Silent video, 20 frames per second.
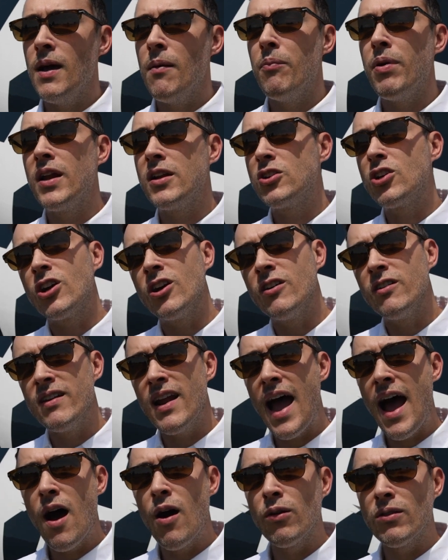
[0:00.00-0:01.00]
But it turned
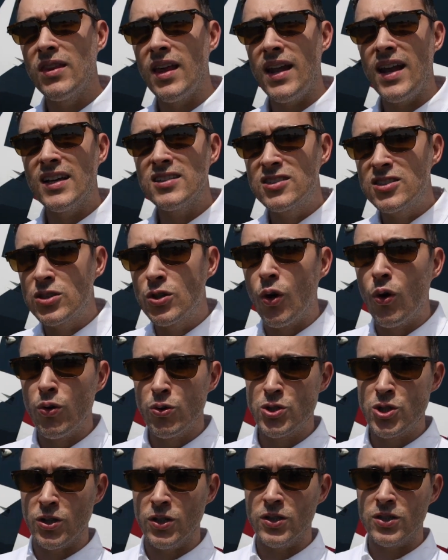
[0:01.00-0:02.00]
out that as
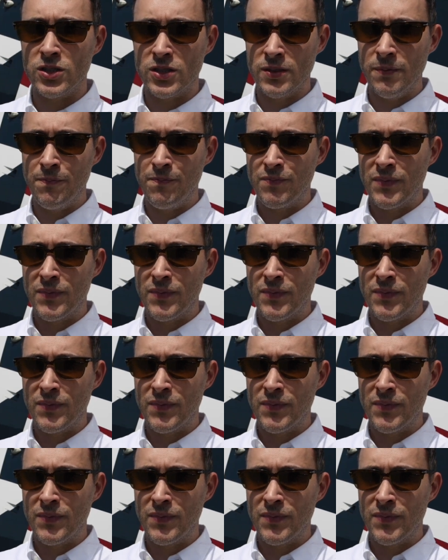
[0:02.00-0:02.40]
soldiers,